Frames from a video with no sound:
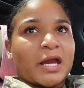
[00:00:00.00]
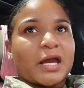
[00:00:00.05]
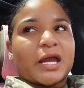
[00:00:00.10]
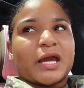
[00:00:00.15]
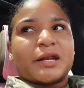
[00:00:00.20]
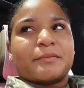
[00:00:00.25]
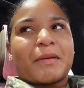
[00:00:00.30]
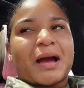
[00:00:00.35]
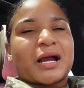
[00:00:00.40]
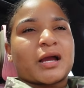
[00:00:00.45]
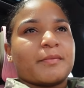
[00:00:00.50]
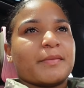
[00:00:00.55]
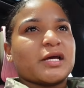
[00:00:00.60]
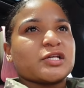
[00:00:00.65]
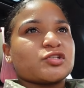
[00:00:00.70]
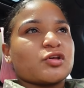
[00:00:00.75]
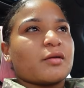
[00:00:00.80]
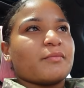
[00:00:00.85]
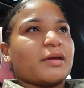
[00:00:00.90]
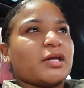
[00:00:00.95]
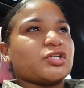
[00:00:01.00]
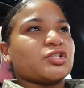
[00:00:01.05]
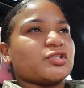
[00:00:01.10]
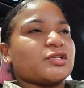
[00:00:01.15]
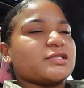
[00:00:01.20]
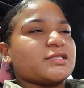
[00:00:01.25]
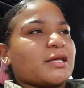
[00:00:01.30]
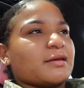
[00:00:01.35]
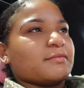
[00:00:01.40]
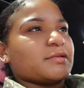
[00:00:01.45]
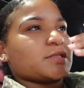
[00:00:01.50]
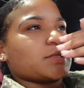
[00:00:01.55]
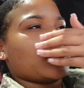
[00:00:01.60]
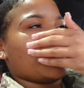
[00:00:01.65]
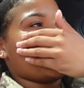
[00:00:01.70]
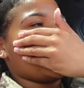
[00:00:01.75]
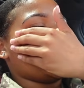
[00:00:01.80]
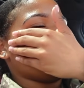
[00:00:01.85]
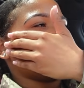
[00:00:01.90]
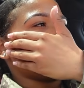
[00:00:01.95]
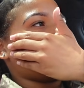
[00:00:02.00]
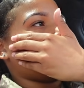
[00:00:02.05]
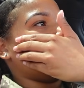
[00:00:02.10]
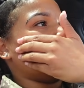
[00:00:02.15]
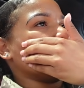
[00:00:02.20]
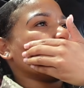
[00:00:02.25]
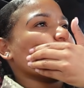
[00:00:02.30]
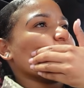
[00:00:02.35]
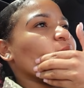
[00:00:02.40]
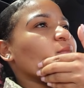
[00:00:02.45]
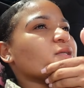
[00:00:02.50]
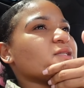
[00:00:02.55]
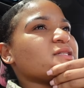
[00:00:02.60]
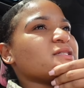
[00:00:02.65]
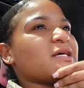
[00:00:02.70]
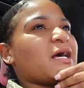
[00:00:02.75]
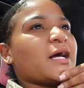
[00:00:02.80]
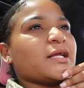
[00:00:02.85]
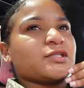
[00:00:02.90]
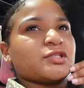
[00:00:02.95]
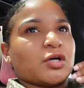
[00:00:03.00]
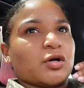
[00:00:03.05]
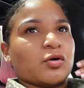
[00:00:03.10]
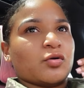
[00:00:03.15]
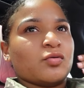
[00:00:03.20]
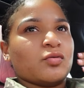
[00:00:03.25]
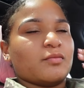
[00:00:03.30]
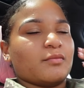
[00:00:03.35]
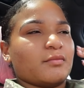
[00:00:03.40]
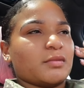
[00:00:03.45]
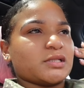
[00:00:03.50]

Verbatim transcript: And my command sergeant major, his name is Command Sergeant Major Monsato.